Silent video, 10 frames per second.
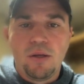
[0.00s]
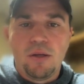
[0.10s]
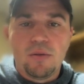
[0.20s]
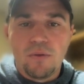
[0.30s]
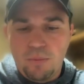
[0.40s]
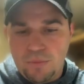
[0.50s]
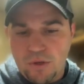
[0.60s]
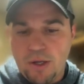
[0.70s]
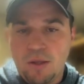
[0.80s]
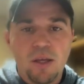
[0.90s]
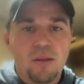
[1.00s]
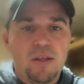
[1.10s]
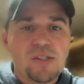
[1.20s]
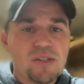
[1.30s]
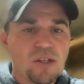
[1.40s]
Oh, sorry.
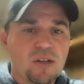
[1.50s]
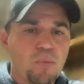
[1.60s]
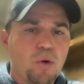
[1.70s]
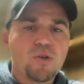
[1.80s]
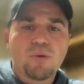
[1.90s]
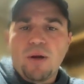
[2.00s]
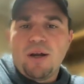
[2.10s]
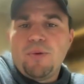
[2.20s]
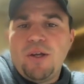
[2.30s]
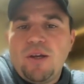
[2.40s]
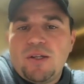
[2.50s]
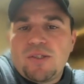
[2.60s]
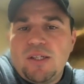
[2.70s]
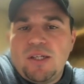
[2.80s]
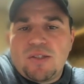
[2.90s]
This is a commercial property. You're going to
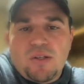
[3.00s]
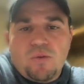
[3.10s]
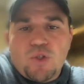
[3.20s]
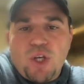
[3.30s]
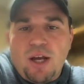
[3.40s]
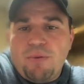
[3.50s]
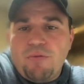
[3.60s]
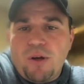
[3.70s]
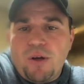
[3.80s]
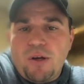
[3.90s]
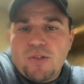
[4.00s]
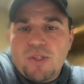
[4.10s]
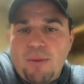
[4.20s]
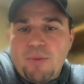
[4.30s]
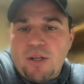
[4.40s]
see it's an old shop of ours.
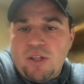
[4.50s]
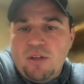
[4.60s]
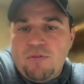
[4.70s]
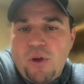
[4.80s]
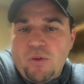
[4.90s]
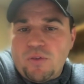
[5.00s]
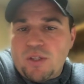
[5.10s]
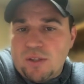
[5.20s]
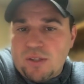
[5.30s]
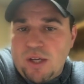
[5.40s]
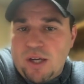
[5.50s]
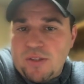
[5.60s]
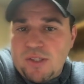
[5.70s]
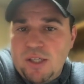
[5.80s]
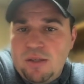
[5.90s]
I'm going to default to the sod
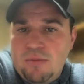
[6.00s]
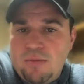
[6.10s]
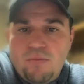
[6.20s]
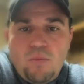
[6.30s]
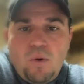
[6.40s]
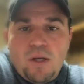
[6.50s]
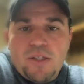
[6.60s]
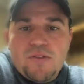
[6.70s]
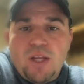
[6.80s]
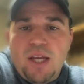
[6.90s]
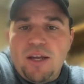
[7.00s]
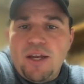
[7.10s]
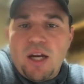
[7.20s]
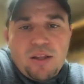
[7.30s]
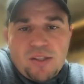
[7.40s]
and seed ones, and
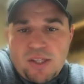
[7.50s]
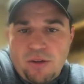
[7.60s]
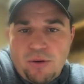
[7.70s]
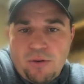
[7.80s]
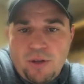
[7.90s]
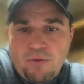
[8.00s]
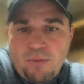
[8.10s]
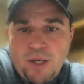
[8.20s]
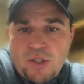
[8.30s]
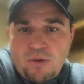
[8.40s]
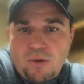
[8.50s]
none of this other information really